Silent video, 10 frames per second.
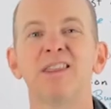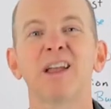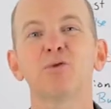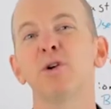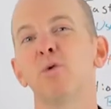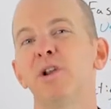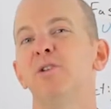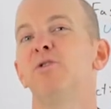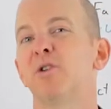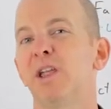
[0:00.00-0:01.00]
that's where you want to
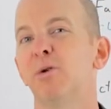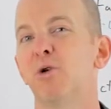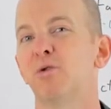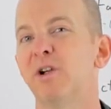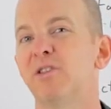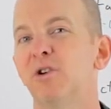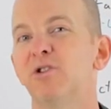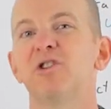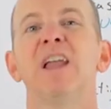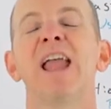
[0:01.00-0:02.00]
use your keyword
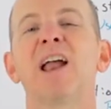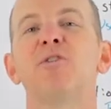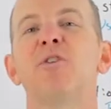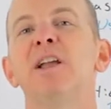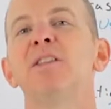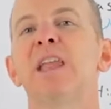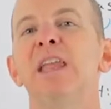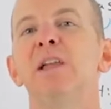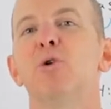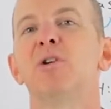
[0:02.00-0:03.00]
research and find the
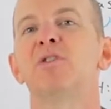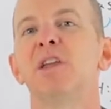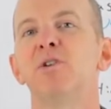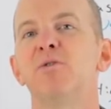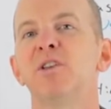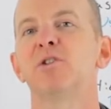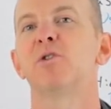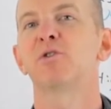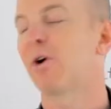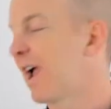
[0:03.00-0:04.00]
keywords that your visitors are